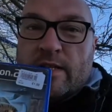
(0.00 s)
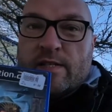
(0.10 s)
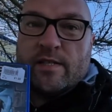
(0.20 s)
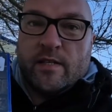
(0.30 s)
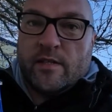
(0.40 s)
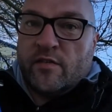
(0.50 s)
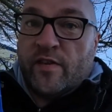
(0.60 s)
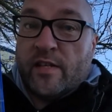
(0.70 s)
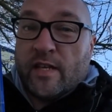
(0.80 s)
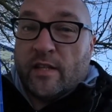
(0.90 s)
this
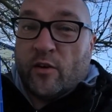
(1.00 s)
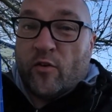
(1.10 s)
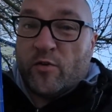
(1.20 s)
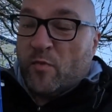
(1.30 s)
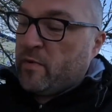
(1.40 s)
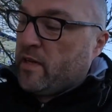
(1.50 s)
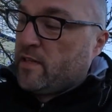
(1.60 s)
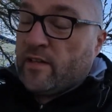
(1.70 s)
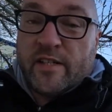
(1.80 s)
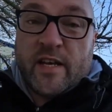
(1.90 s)
Sphinx and the Cursed Mummy
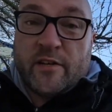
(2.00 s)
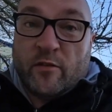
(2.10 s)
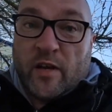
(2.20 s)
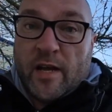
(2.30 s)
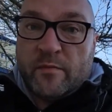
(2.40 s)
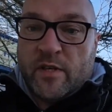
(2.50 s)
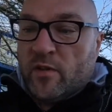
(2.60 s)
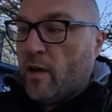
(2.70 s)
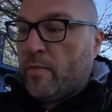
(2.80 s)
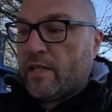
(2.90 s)
is like a ten euro game, so
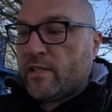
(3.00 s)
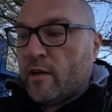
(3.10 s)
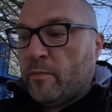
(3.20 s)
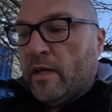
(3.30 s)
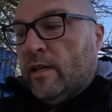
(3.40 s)
not a bad stop.